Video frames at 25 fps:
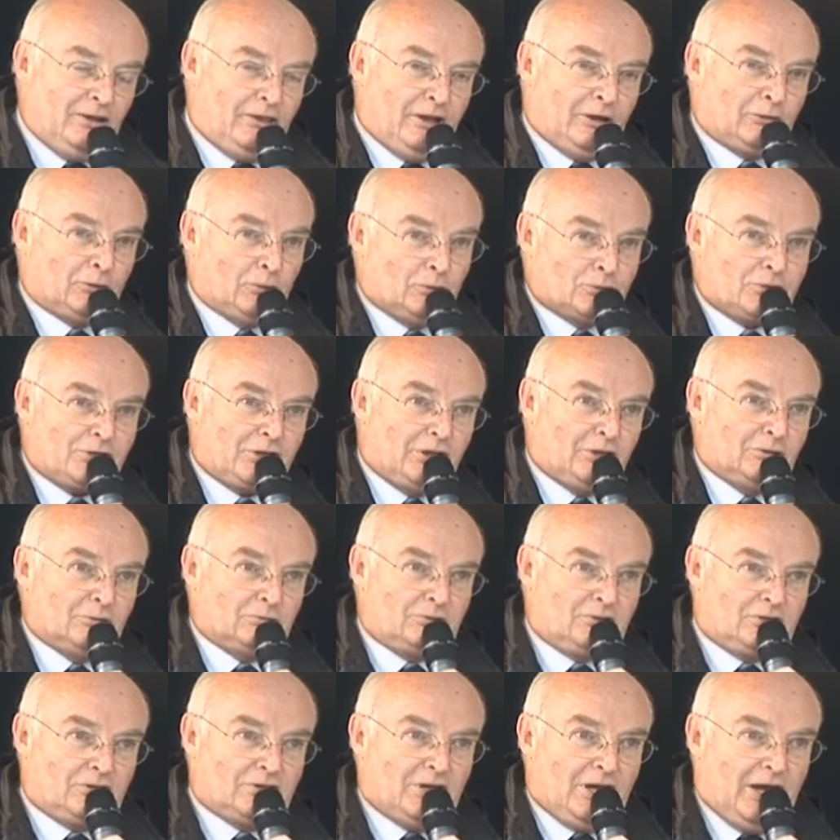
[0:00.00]
They're also
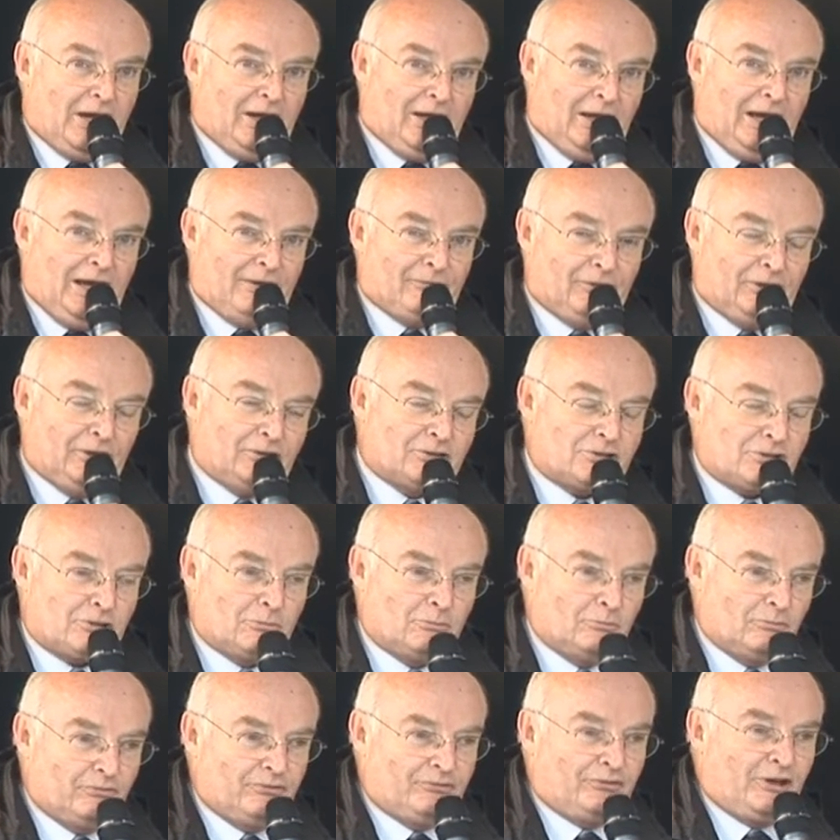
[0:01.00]
uh, having
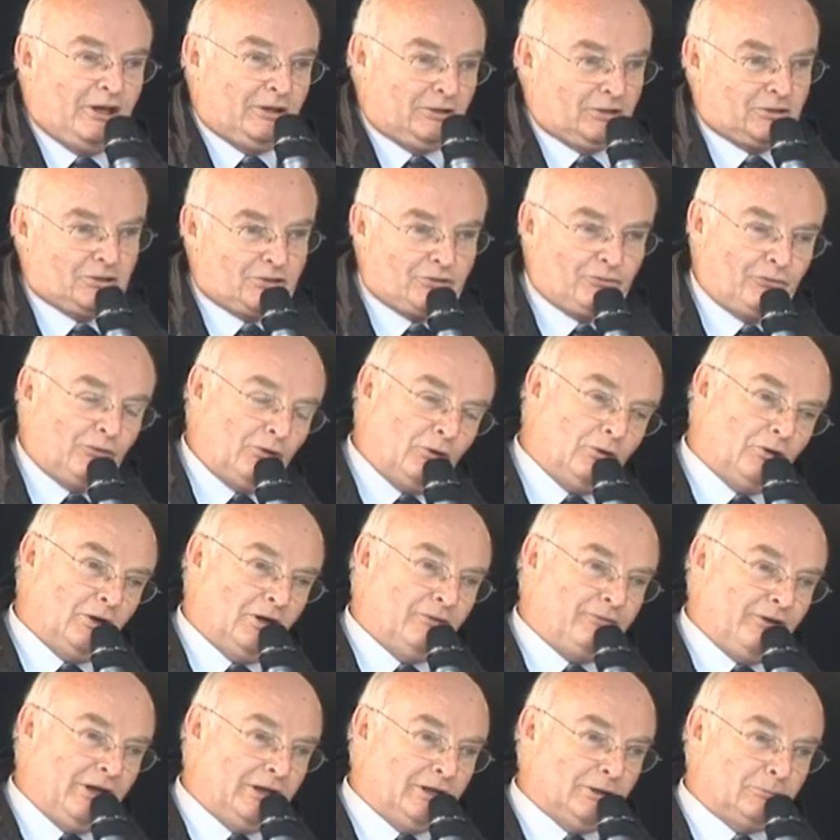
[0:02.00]
some funds for
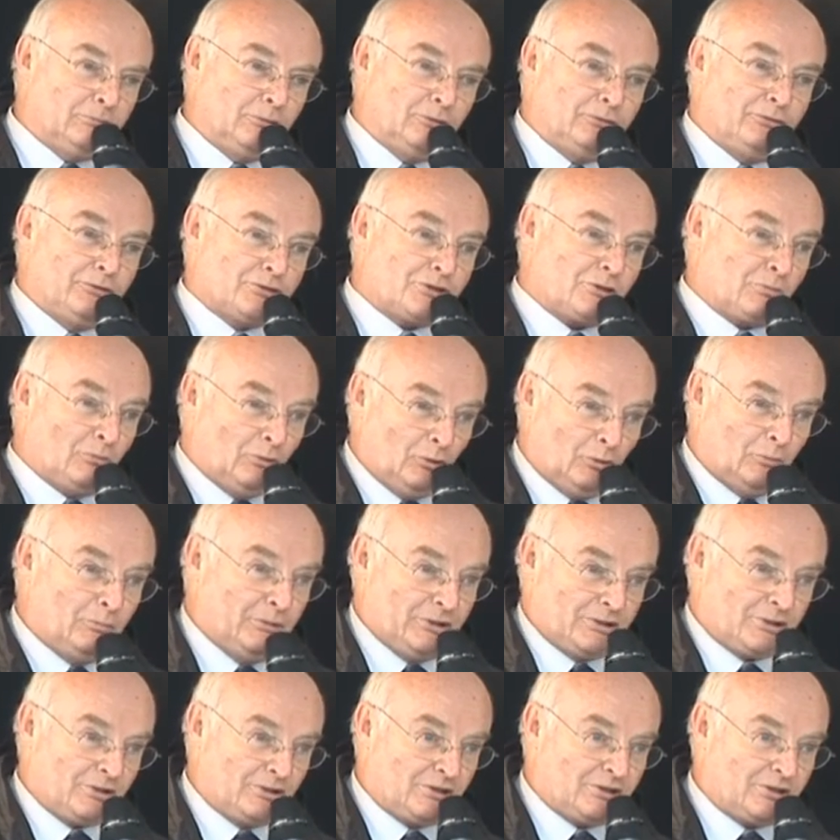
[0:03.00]
available for small
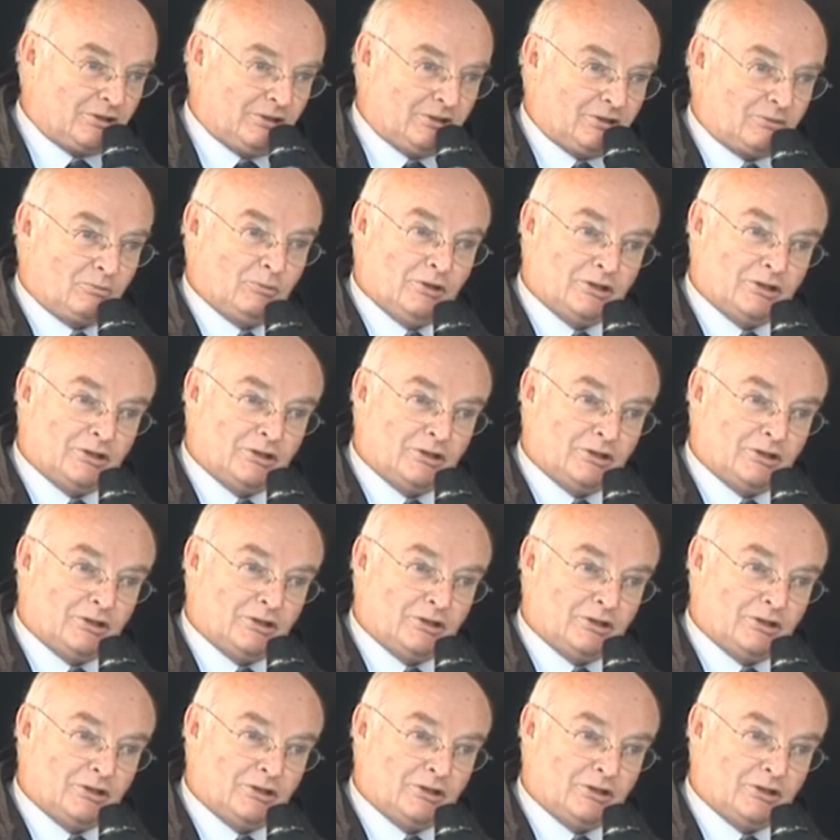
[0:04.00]
businesses,